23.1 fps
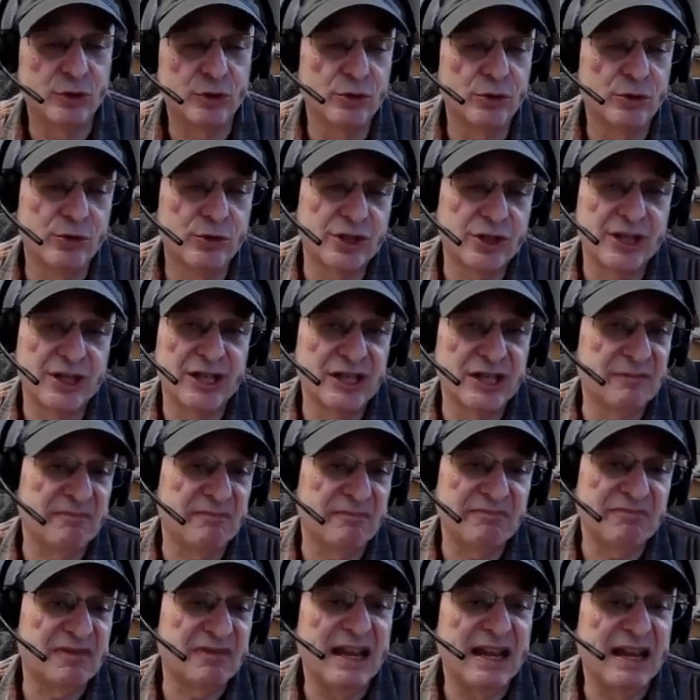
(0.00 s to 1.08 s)
you're
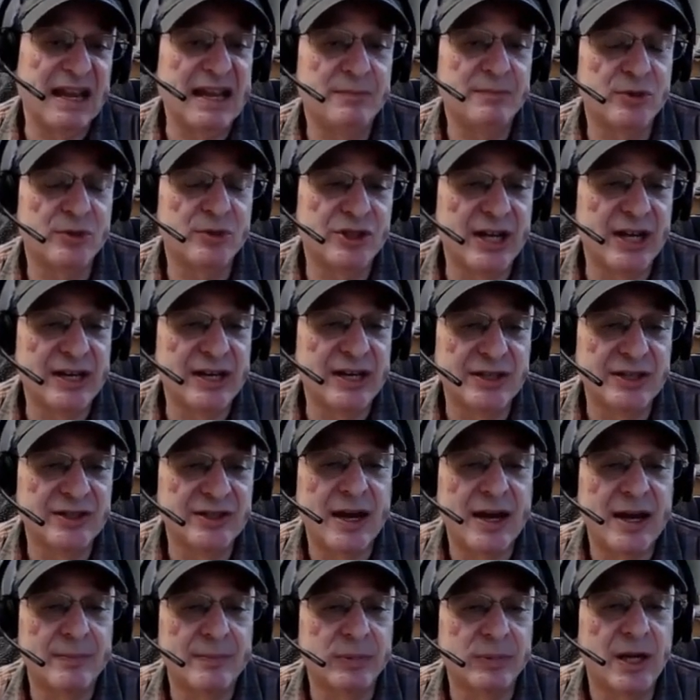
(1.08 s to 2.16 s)
losing 8% of your
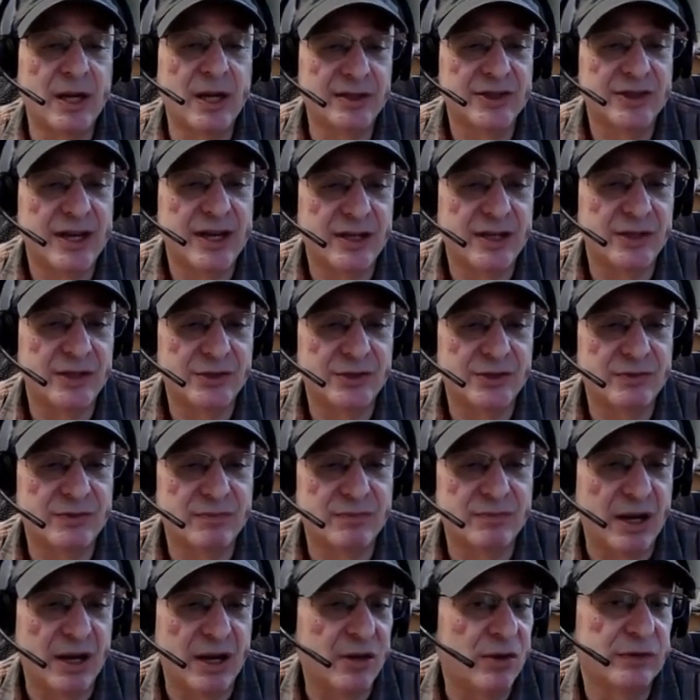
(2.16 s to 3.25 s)
top line sales
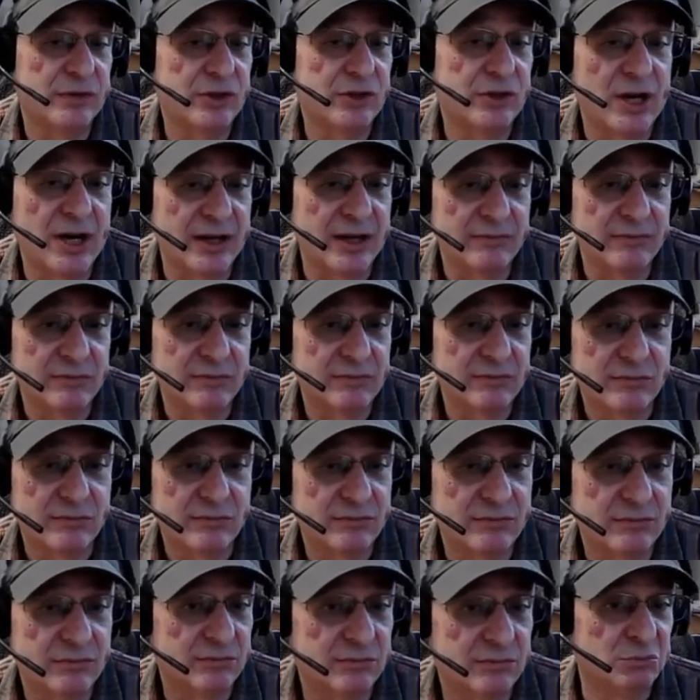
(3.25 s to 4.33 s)
by overdrying.
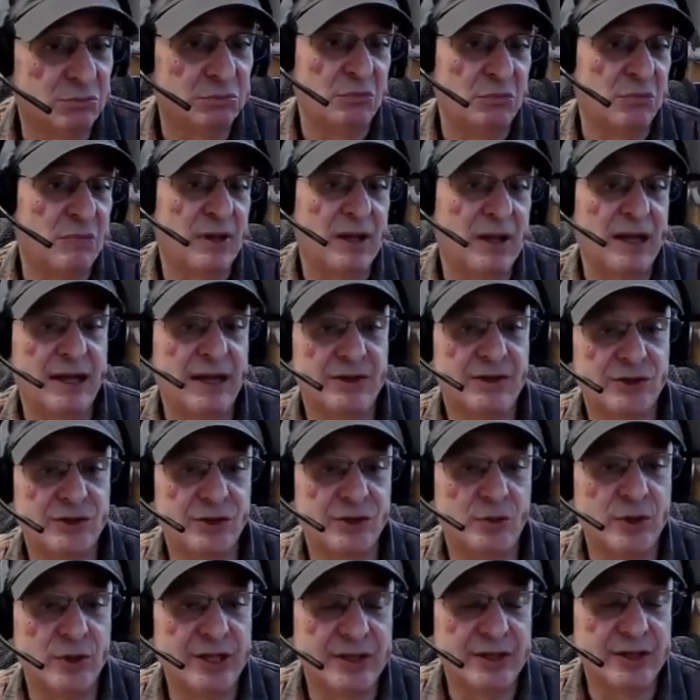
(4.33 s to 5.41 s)
And
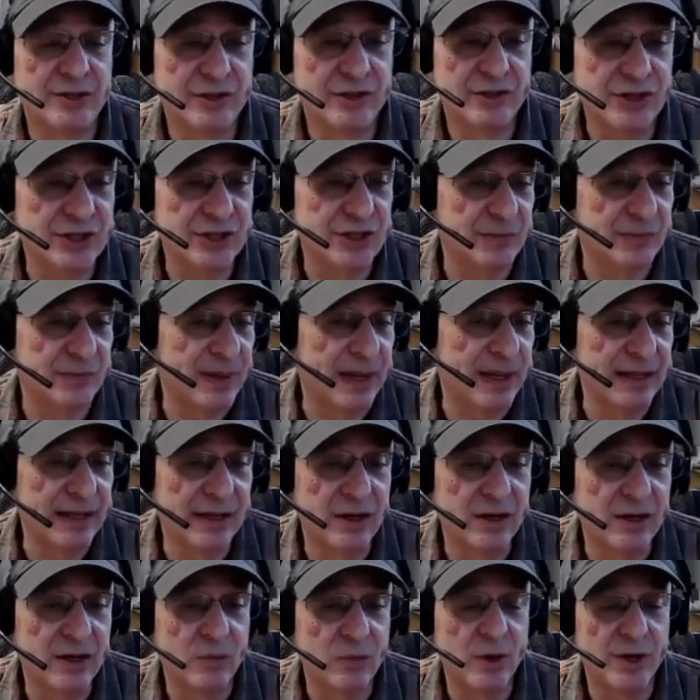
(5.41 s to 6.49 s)
so we can see,
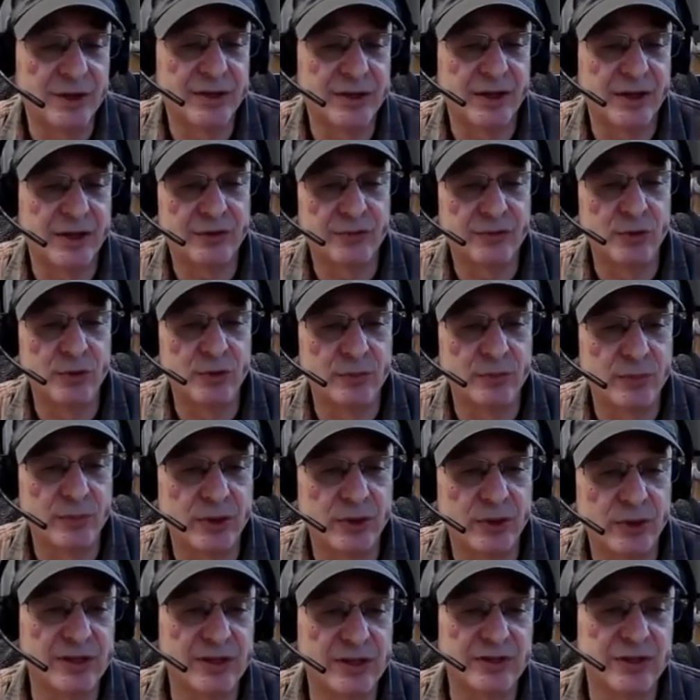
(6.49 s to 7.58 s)
depending on what their
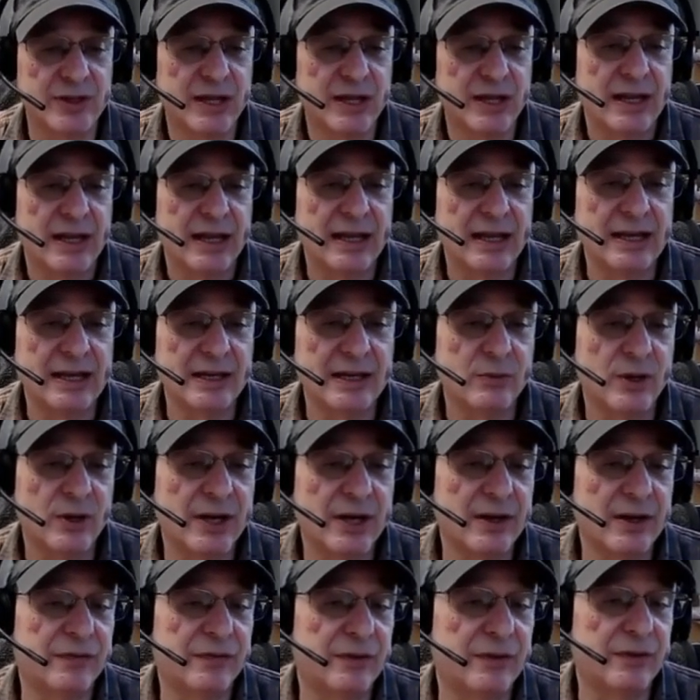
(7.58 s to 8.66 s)
throughput is,
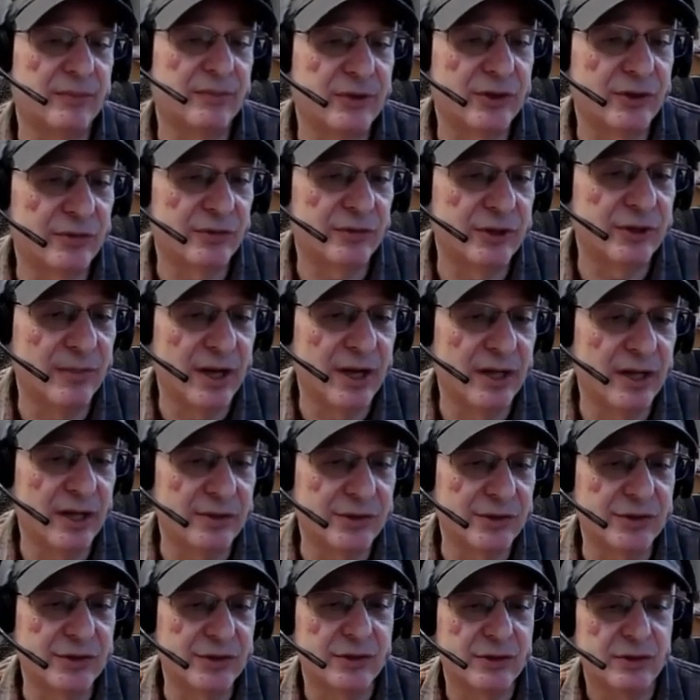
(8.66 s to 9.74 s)
anywhere from 3
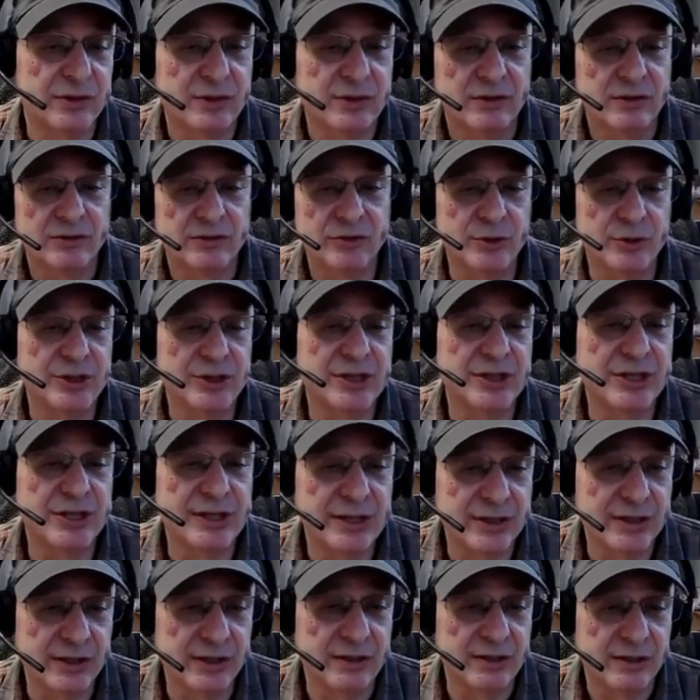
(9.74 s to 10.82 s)
months to a
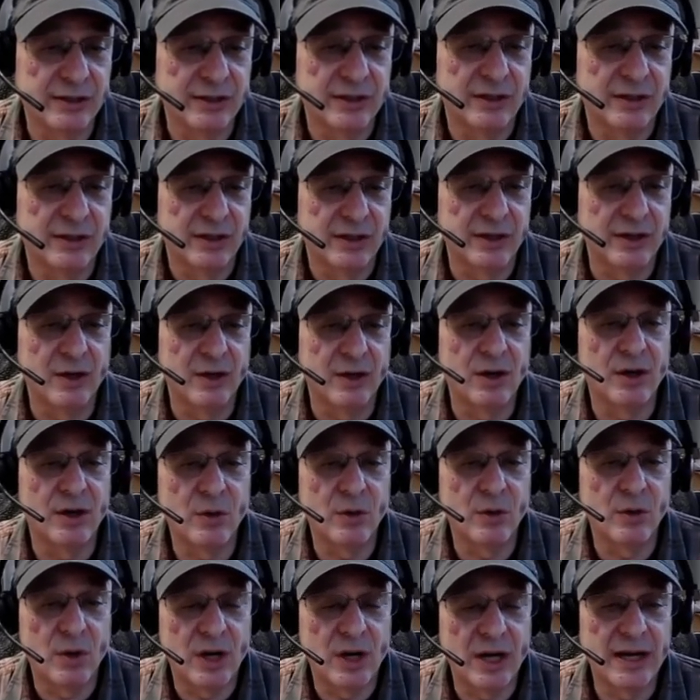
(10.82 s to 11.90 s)
year, an
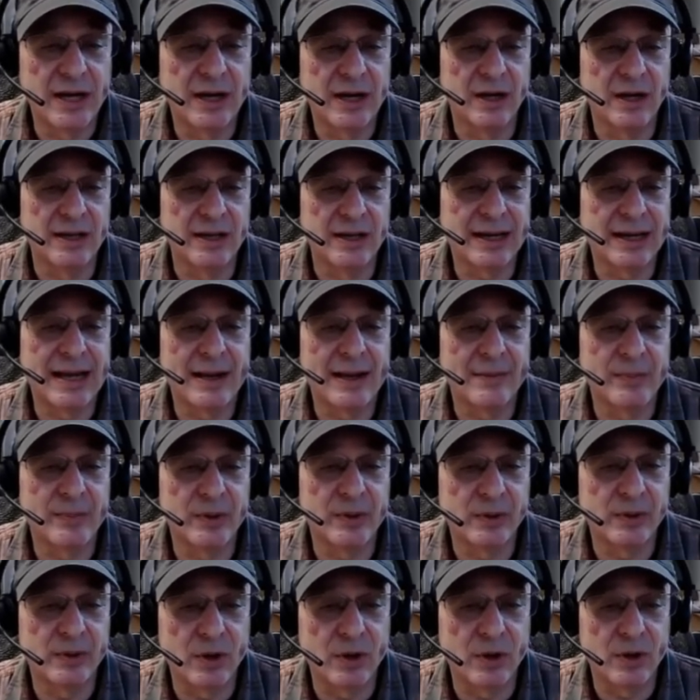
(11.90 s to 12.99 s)
ROI on the
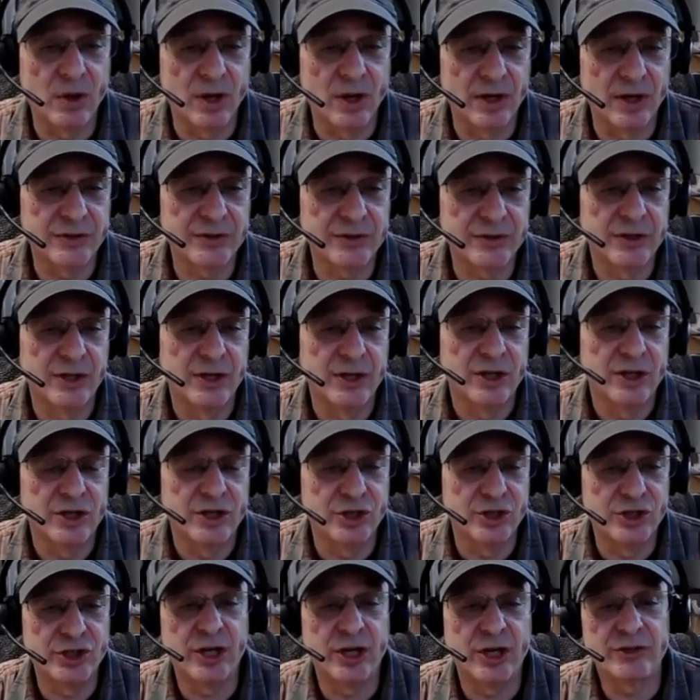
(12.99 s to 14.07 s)
capital cost
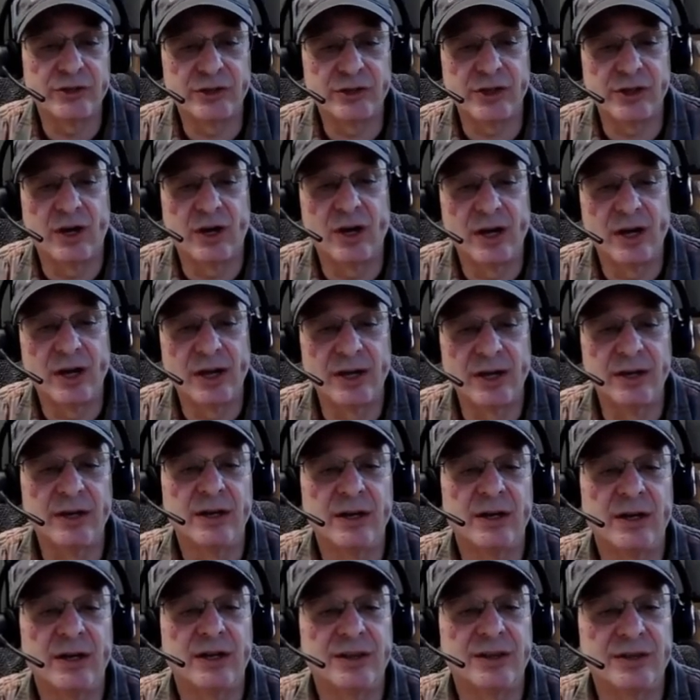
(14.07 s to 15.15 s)
just on
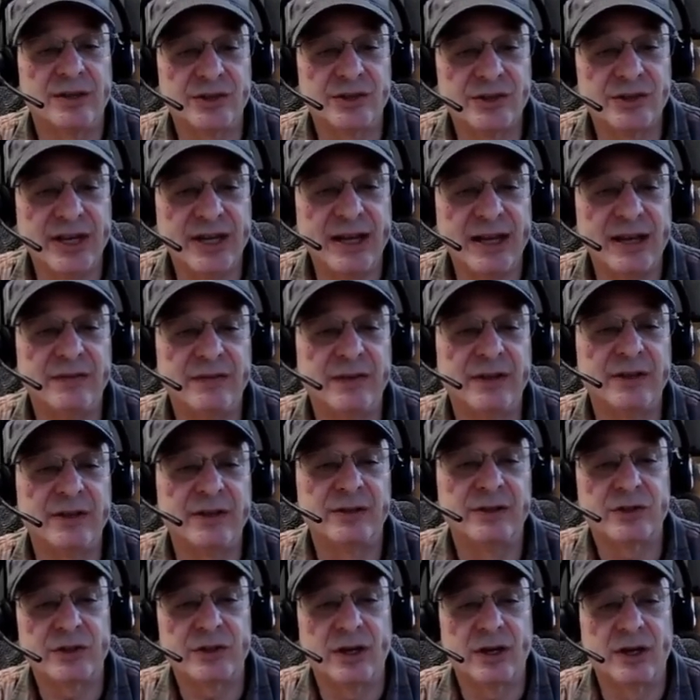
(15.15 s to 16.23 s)
the
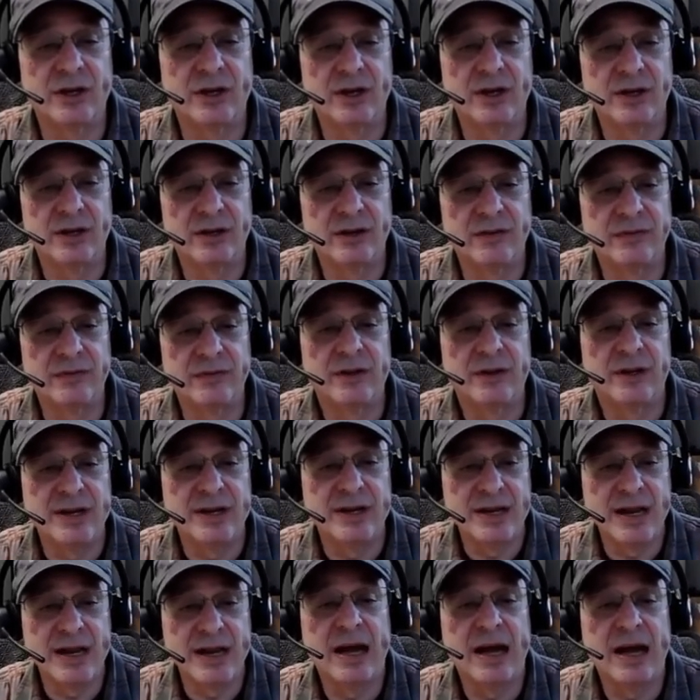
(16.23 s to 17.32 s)
savings of
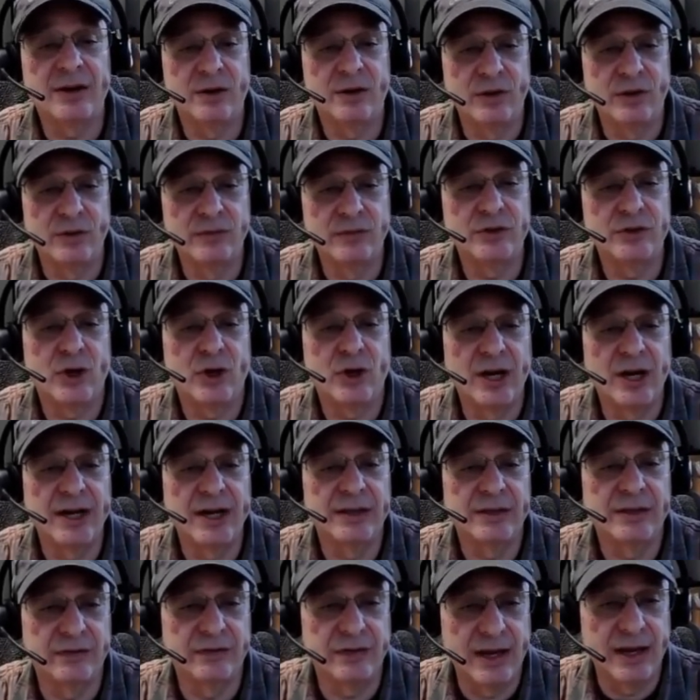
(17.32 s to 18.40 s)
not
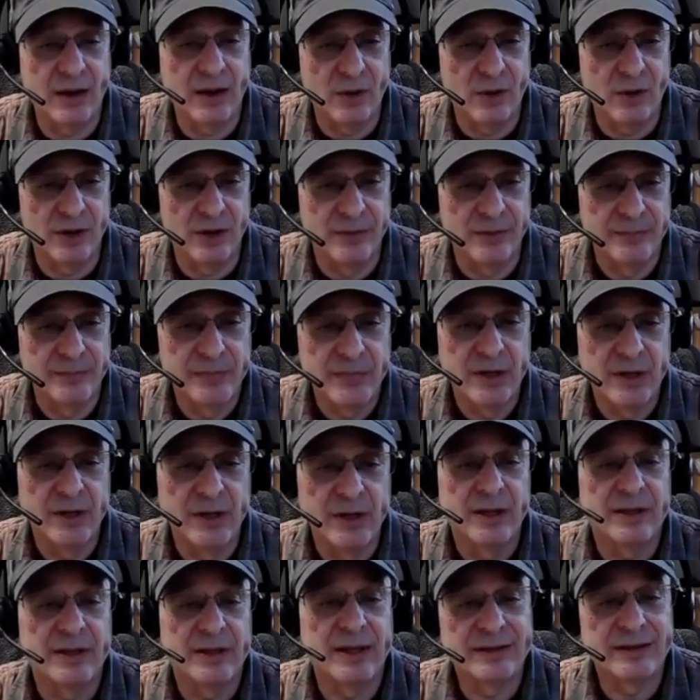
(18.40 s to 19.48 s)
overdrying the flour.
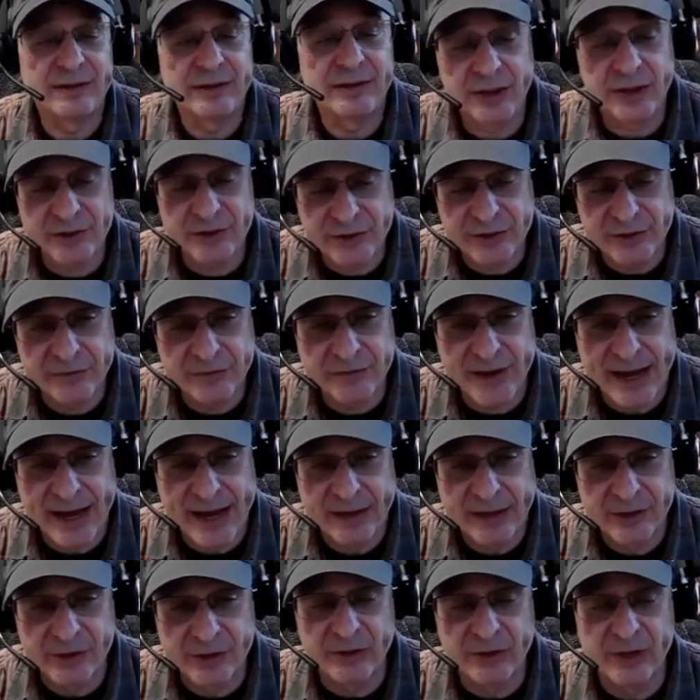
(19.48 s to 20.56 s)
That doesn't
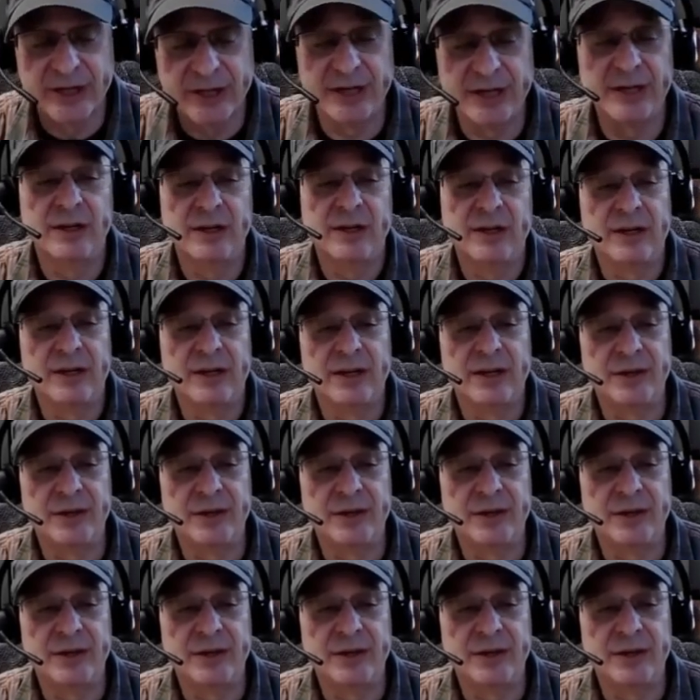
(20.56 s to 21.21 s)
factor in